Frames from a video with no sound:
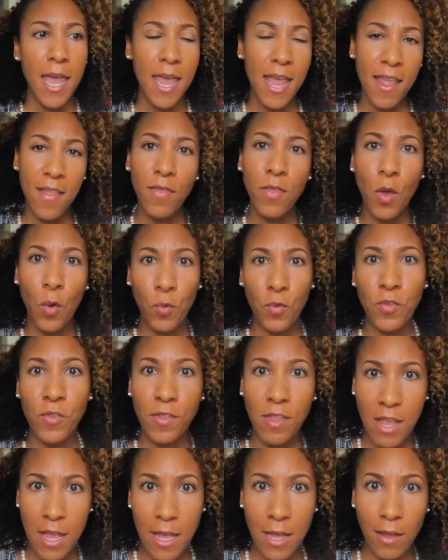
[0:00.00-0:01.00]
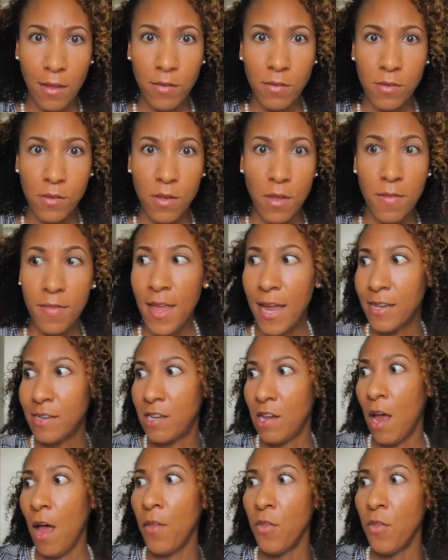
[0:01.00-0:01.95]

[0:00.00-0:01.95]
in those things that to